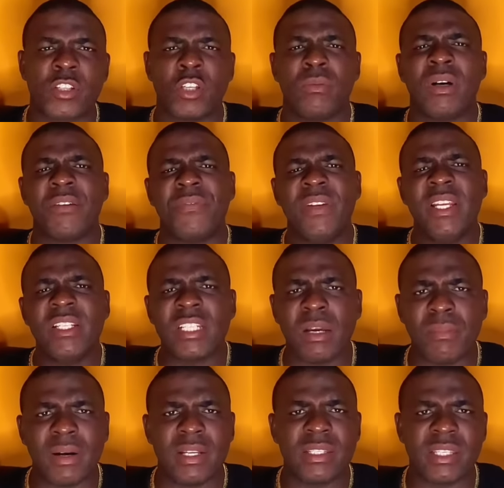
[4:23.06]
Some of
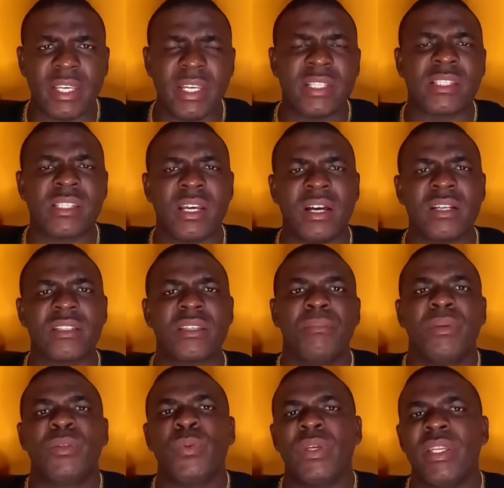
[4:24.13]
Ninja Man's hit songs
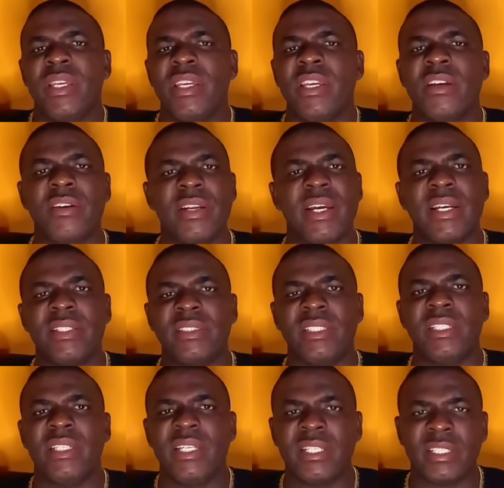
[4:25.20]
between the year
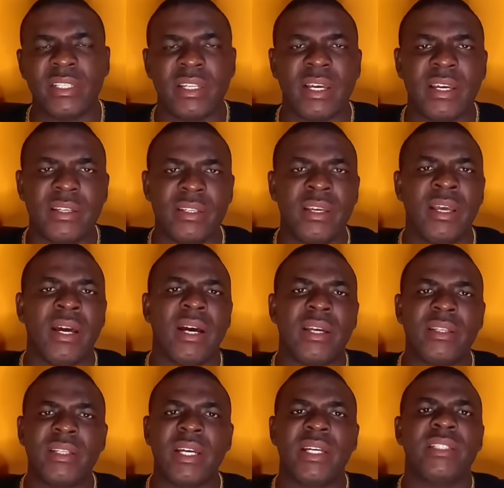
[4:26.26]
1989 and
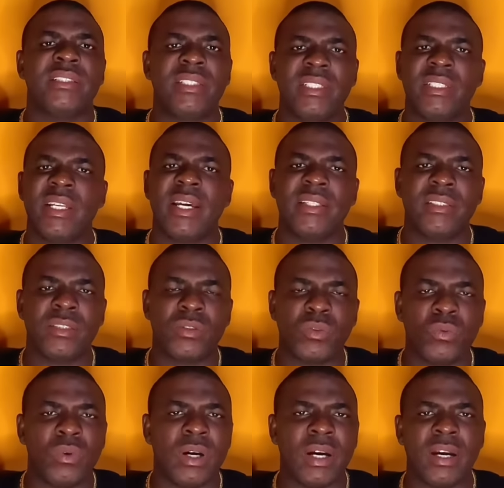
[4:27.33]

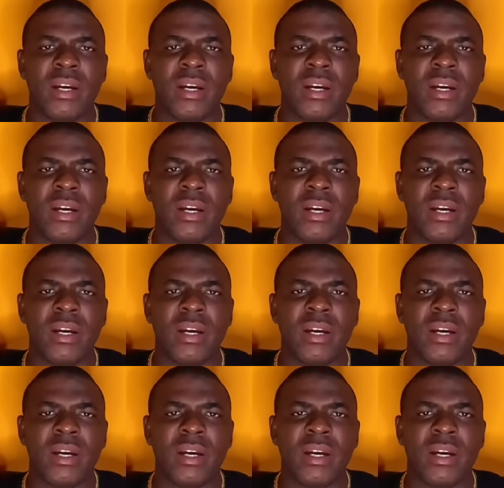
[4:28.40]
1992